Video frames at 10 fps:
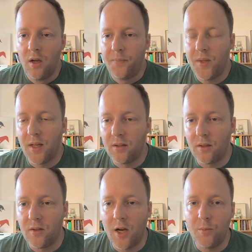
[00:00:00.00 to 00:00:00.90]
And at that
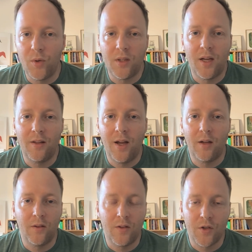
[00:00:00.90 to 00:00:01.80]
time, we then had
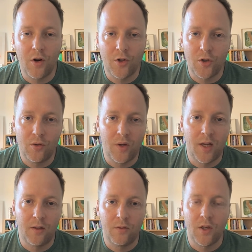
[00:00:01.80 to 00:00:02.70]
a discussion
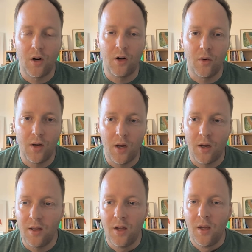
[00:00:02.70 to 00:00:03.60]
together, Ricardo and I,